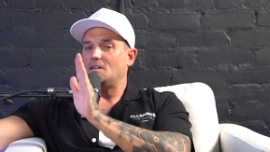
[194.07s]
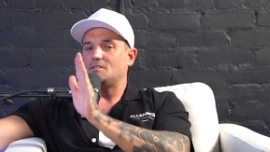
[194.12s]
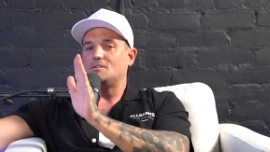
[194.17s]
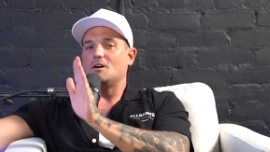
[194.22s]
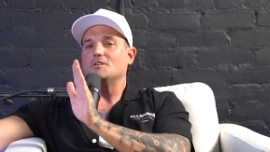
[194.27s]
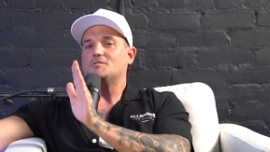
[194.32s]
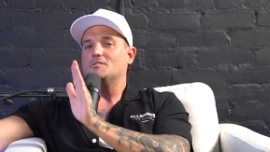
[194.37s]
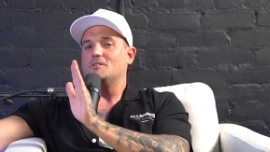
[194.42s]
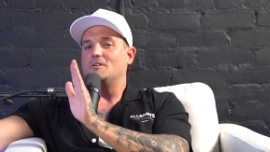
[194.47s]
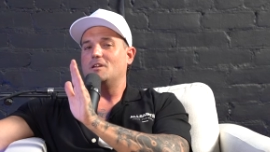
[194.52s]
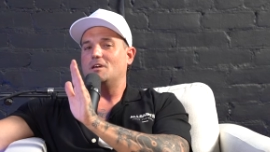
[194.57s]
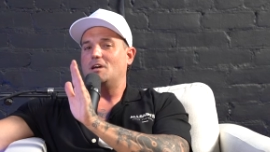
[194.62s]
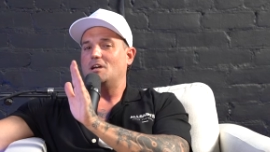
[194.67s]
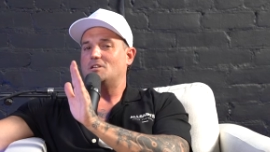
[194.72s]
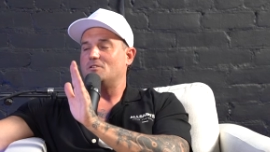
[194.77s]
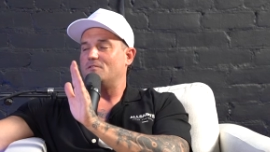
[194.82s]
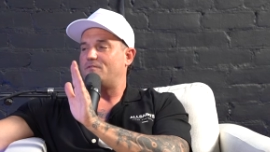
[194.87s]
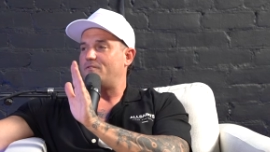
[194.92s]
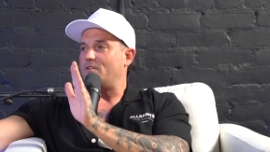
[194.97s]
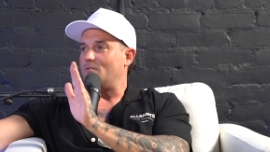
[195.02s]
that's also going to
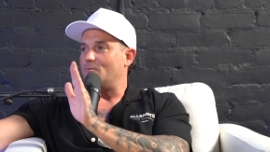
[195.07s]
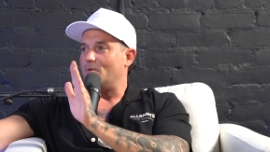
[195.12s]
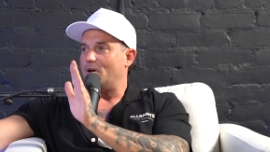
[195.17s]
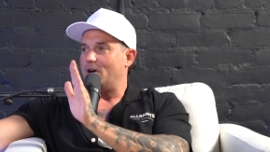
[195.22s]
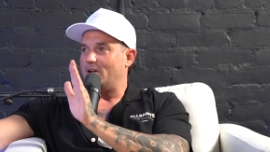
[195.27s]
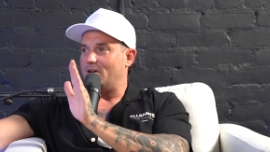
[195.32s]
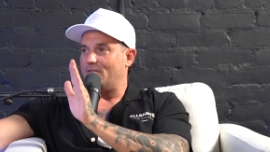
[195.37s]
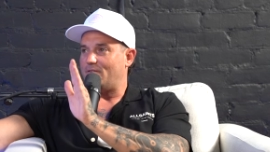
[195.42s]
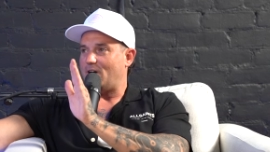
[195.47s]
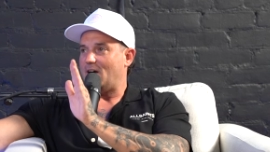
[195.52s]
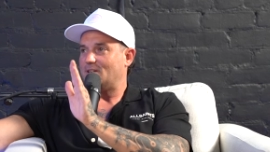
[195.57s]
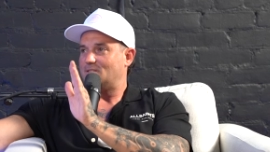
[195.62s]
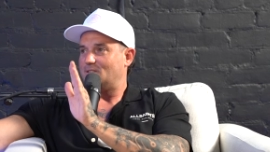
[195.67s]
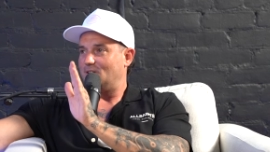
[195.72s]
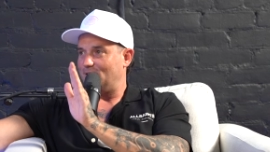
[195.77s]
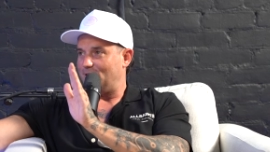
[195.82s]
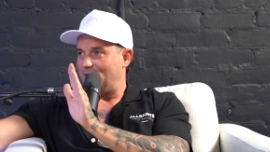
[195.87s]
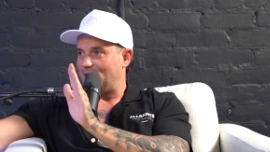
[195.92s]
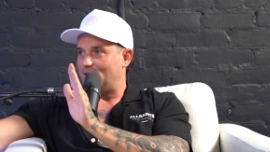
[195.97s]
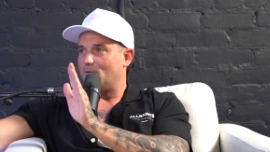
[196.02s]
get your feet wet of
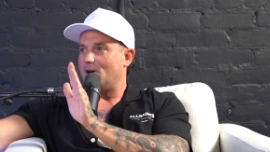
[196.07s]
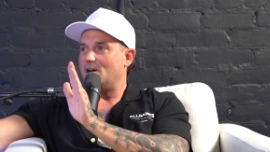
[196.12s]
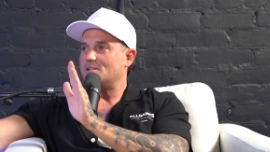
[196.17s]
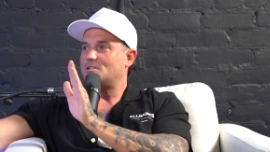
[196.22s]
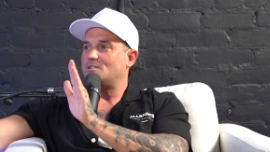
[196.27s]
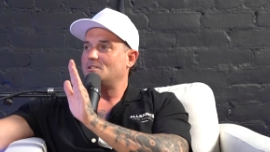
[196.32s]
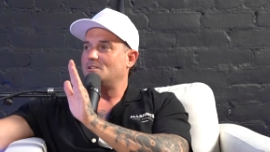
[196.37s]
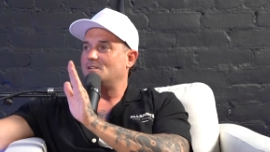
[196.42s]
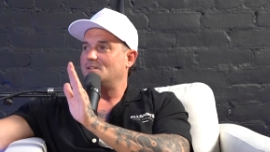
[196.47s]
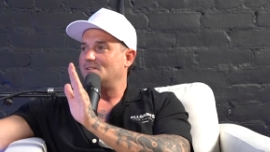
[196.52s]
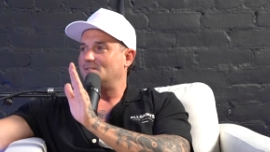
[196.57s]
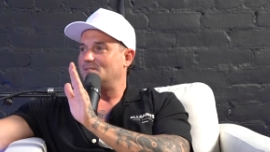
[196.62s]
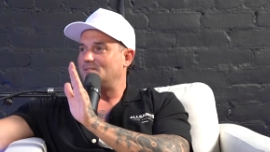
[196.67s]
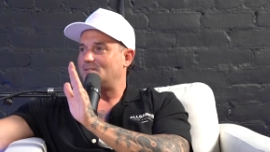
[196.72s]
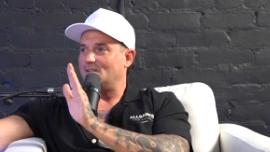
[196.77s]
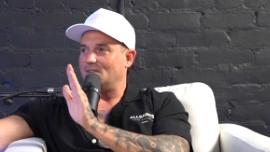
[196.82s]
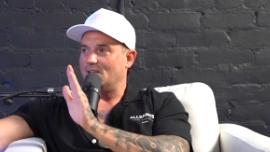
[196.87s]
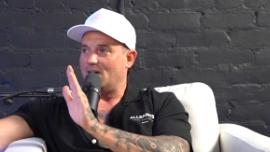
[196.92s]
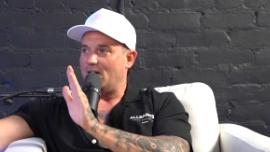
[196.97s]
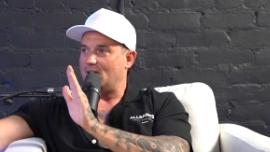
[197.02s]
asking good questions.
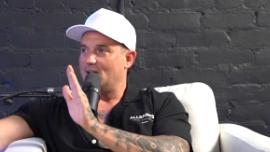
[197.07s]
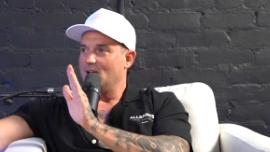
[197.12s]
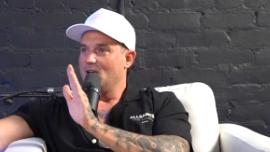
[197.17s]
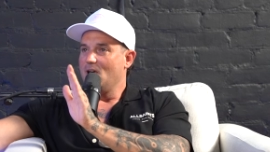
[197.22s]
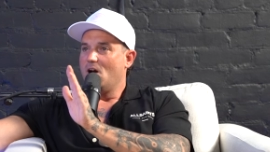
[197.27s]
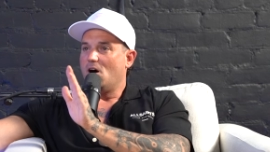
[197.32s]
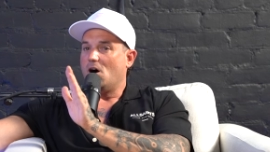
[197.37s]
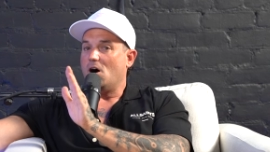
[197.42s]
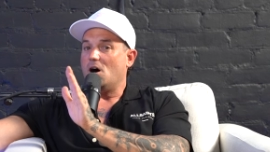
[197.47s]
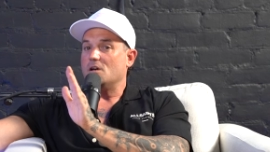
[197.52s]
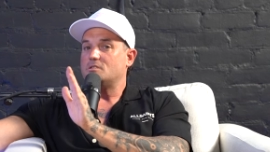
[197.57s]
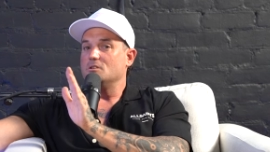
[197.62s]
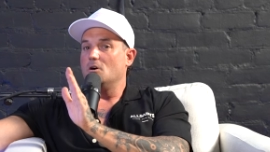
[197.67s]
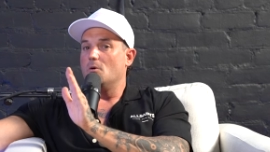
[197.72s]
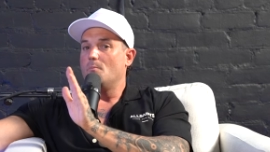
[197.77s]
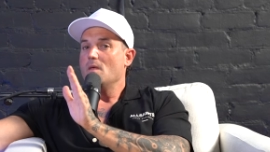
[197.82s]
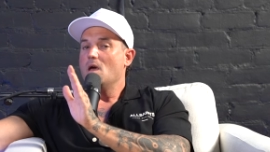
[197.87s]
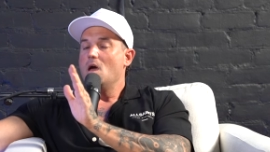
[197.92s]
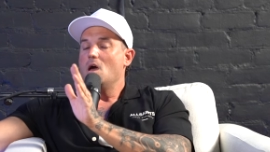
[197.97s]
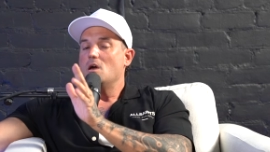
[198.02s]
And like, also
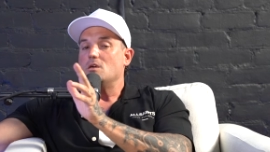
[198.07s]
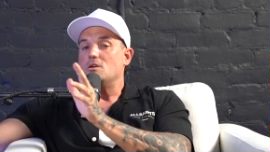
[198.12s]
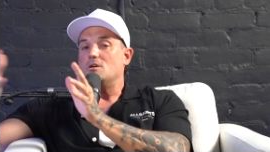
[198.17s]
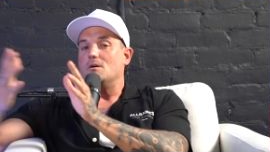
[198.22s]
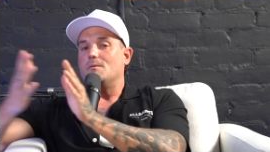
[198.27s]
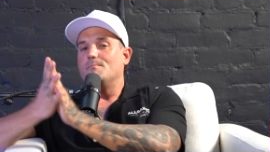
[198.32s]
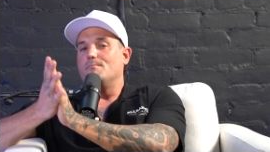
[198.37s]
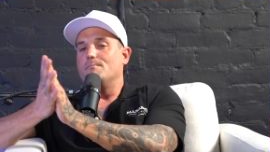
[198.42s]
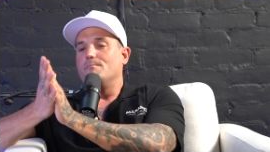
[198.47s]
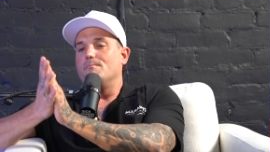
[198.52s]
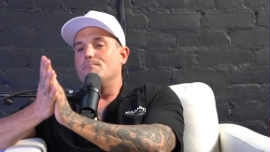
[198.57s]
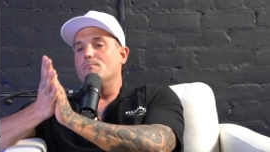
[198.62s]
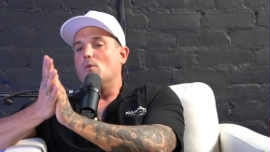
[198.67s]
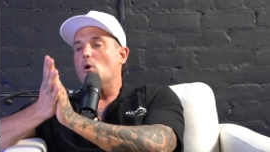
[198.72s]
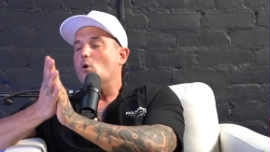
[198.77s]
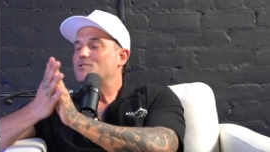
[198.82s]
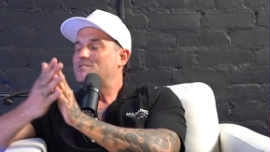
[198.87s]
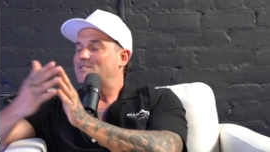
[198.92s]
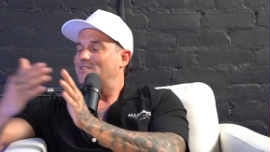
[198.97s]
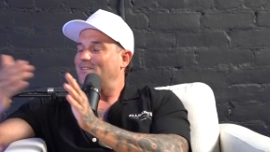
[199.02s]

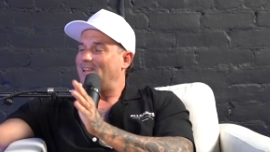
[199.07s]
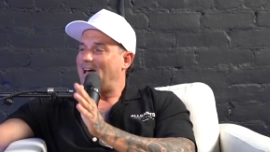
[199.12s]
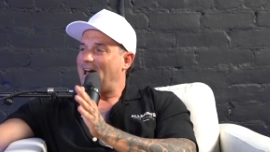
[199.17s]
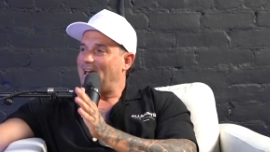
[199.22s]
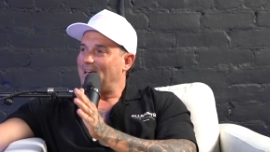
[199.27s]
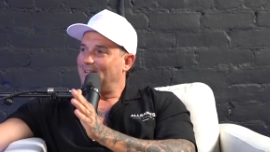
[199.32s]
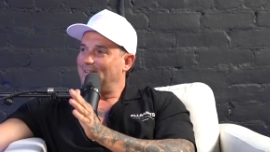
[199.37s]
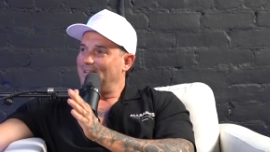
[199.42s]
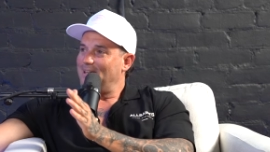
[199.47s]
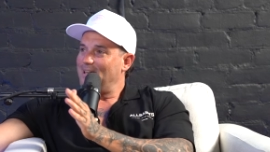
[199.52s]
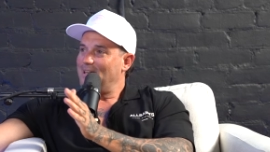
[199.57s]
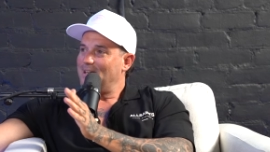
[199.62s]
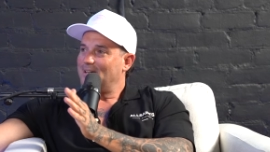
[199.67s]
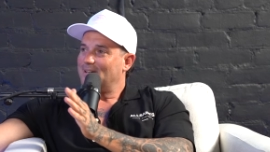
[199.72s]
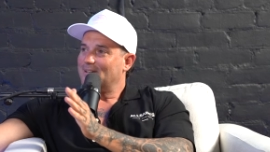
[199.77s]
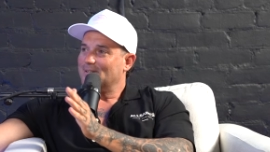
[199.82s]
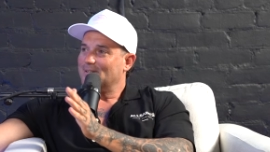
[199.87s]
most likely